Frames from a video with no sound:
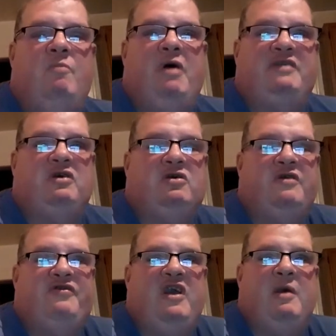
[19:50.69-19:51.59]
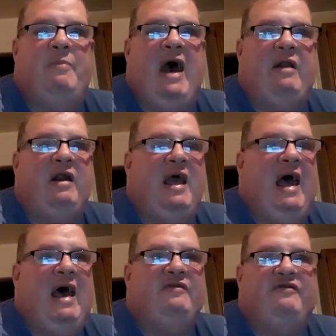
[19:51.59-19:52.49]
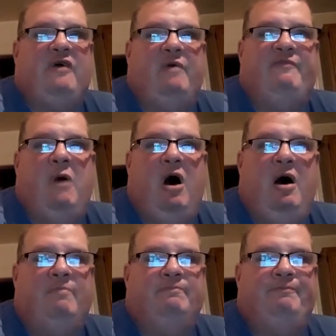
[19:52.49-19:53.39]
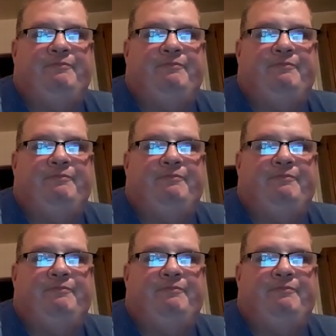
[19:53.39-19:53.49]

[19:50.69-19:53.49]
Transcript: But the good thing about it, it has, okay,